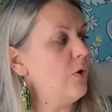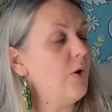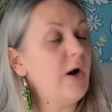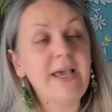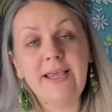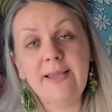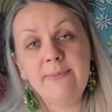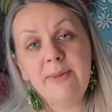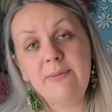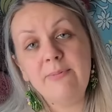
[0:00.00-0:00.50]
I
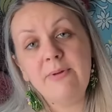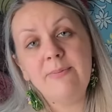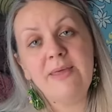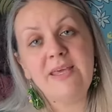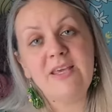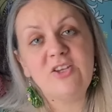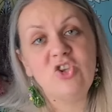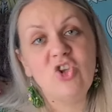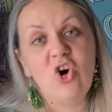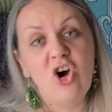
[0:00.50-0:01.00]
can maybe
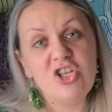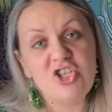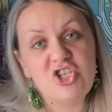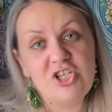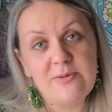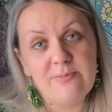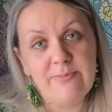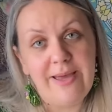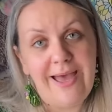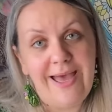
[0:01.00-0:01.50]
make a
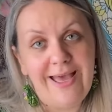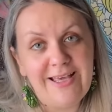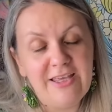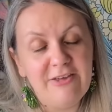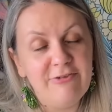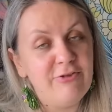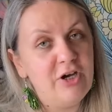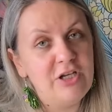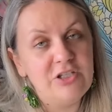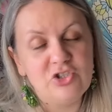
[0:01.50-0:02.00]
dodgy bag
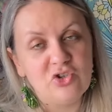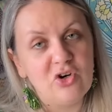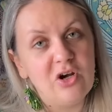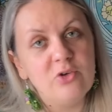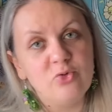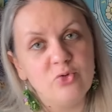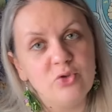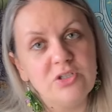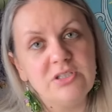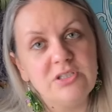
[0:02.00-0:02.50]
if I try
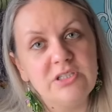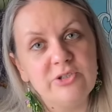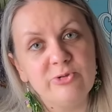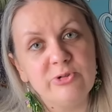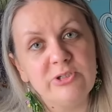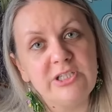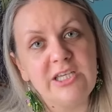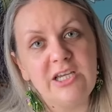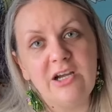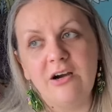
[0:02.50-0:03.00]
really,
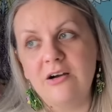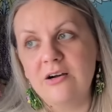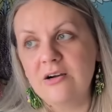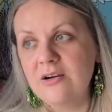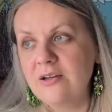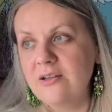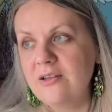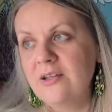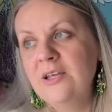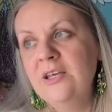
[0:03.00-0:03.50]
really
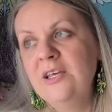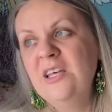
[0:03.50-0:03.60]
hard,